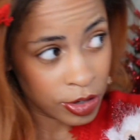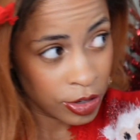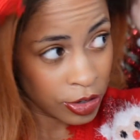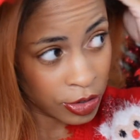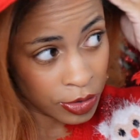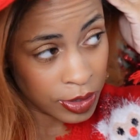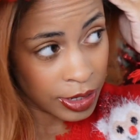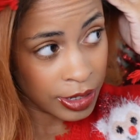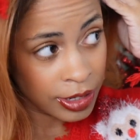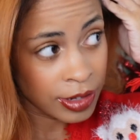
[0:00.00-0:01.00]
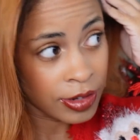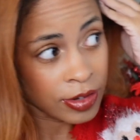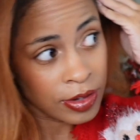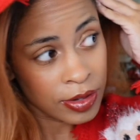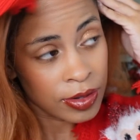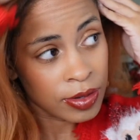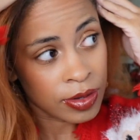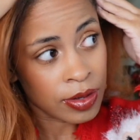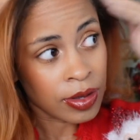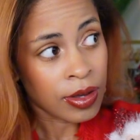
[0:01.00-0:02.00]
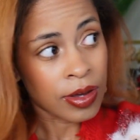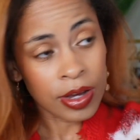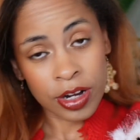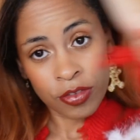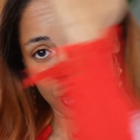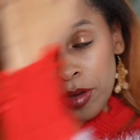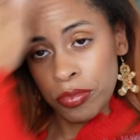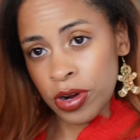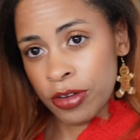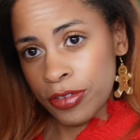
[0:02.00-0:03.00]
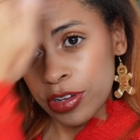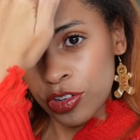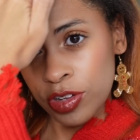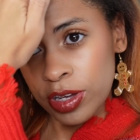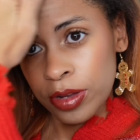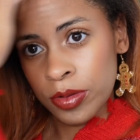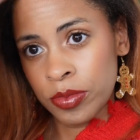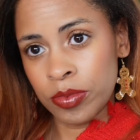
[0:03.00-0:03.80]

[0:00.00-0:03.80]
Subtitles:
gonna do is, and if you have preference, you can,